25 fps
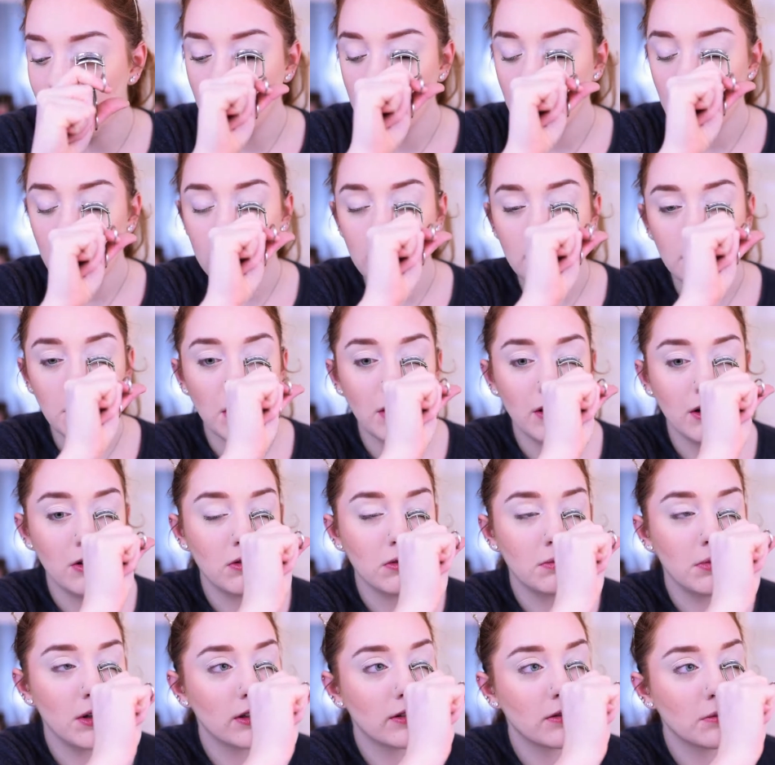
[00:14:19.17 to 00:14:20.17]
Yeah, that probably
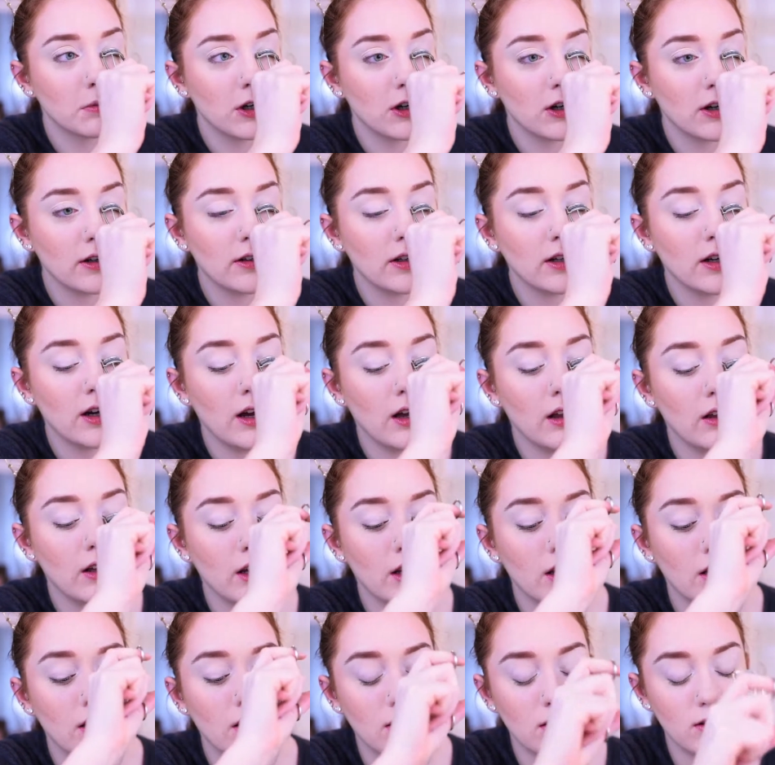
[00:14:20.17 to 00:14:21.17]
would be a smart idea,
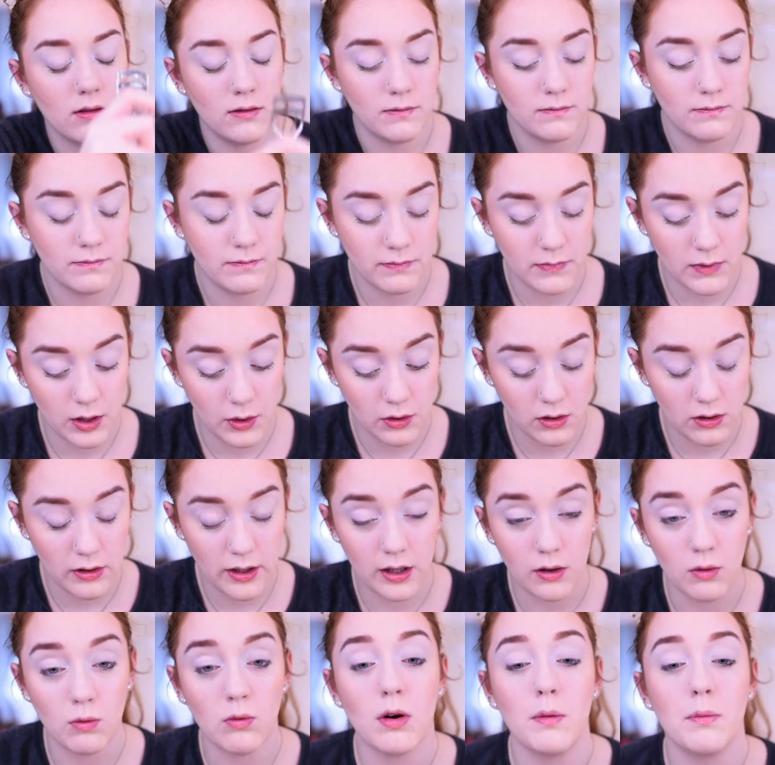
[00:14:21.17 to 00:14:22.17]
Allie. You're gonna,
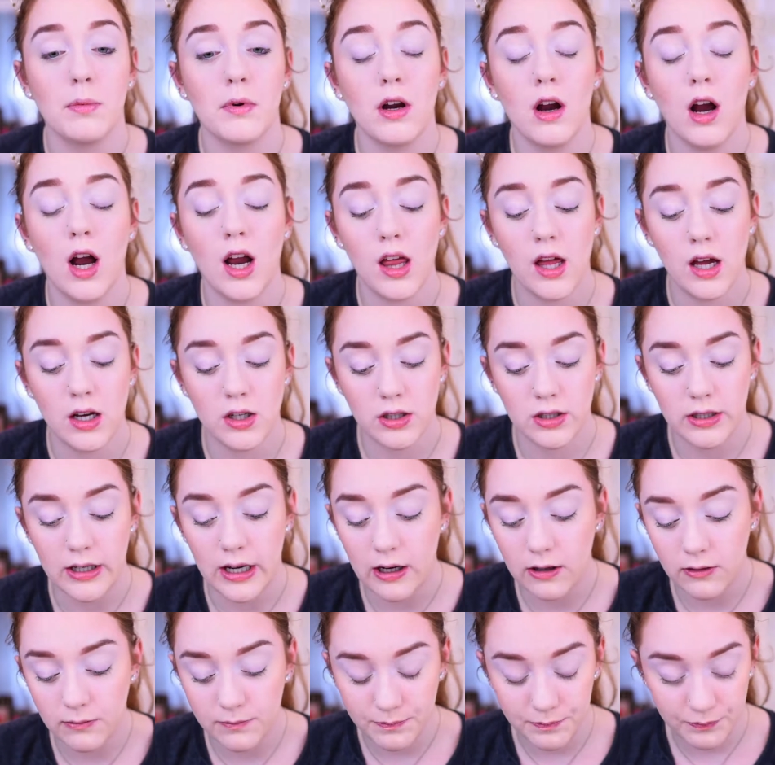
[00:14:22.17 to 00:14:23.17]
like, rip your eyelashes
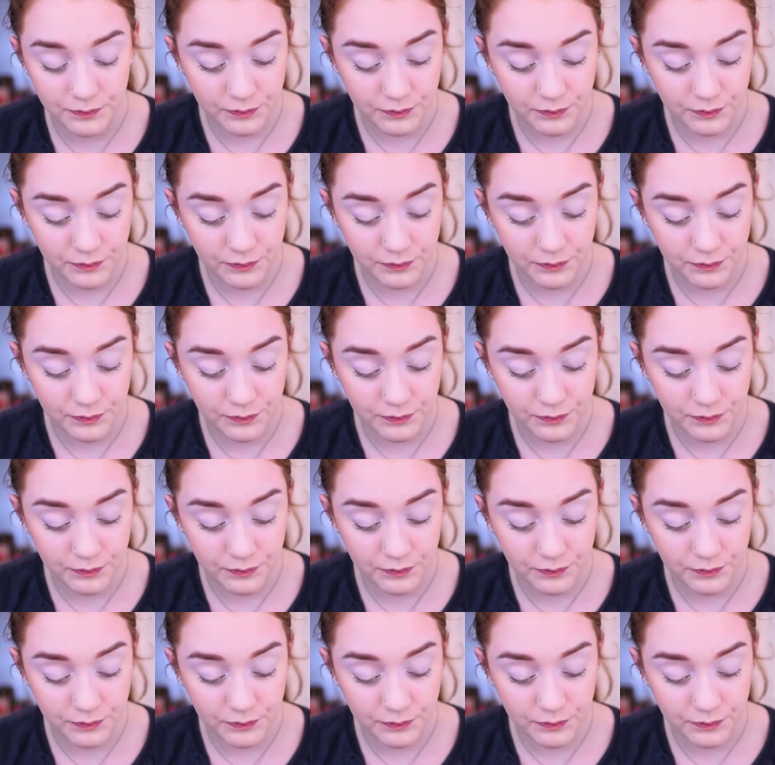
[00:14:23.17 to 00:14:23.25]
out.